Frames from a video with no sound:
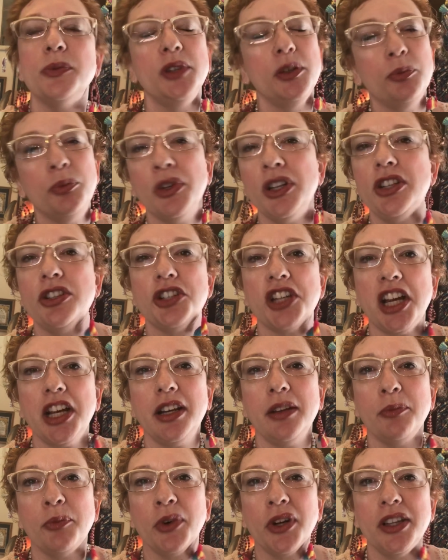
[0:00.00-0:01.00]
We appreciate
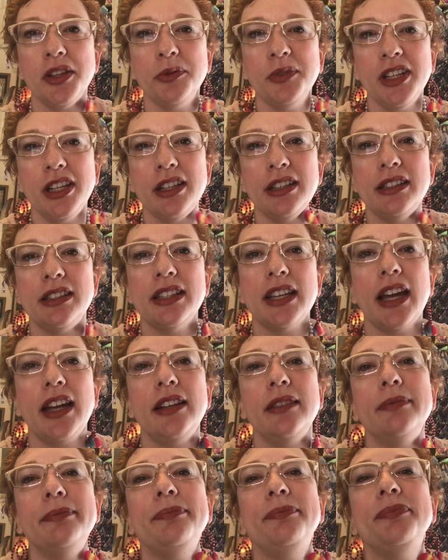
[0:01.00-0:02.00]
it more than we can say.